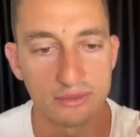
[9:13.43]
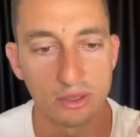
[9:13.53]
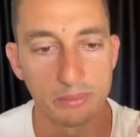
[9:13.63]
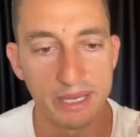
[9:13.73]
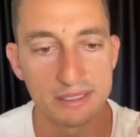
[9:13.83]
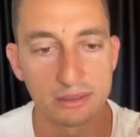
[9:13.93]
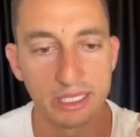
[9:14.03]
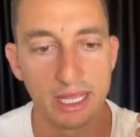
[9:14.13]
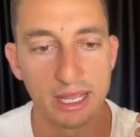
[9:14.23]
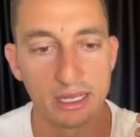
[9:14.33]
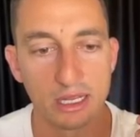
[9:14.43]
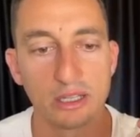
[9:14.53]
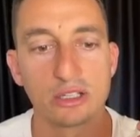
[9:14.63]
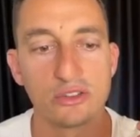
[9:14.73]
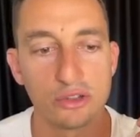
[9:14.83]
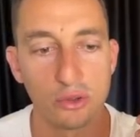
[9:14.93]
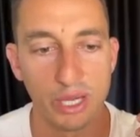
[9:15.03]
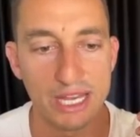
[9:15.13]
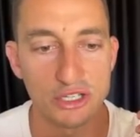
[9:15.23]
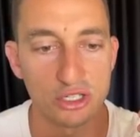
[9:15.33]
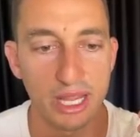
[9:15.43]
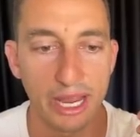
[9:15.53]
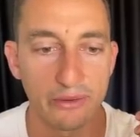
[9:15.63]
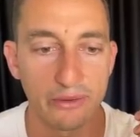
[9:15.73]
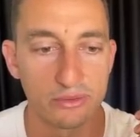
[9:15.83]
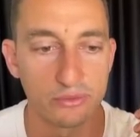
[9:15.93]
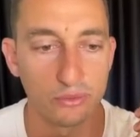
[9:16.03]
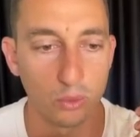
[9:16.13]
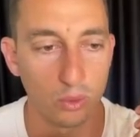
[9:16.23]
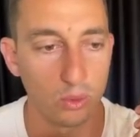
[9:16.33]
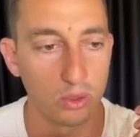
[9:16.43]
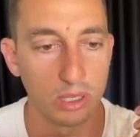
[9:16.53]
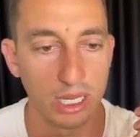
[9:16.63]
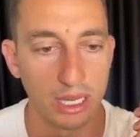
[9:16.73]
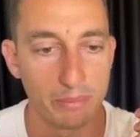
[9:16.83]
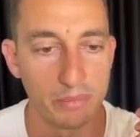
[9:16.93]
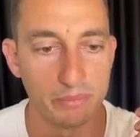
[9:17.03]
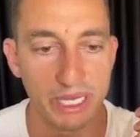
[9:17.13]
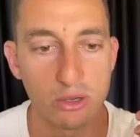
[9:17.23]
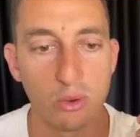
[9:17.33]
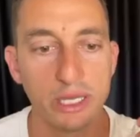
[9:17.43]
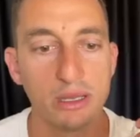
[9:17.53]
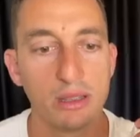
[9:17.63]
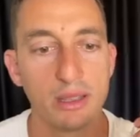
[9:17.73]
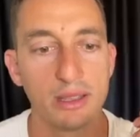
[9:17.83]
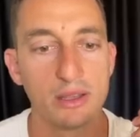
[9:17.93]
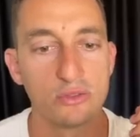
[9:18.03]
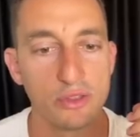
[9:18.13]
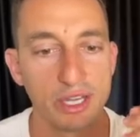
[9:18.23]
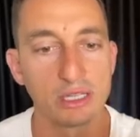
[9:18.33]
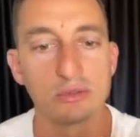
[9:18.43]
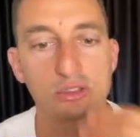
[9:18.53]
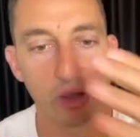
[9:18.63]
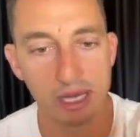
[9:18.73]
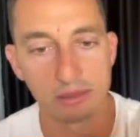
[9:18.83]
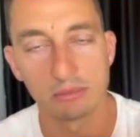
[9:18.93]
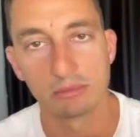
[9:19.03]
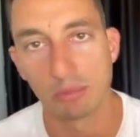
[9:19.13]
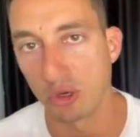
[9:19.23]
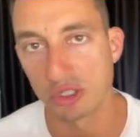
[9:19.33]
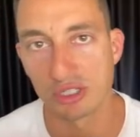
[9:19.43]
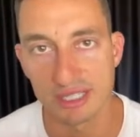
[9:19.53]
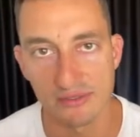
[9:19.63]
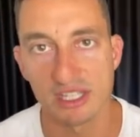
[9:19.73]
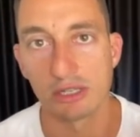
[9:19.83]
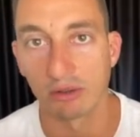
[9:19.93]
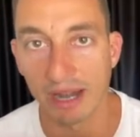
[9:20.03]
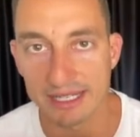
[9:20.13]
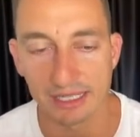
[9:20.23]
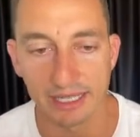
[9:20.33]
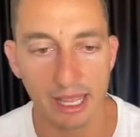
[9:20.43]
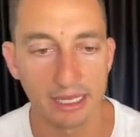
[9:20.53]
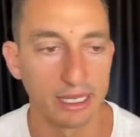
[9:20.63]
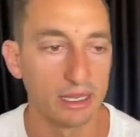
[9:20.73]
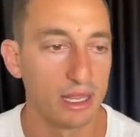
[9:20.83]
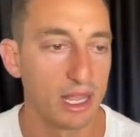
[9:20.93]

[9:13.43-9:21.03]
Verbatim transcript: So basically, a, a consolidation area for uh, Bitcoin so that it can try and push to 17 or 18k again.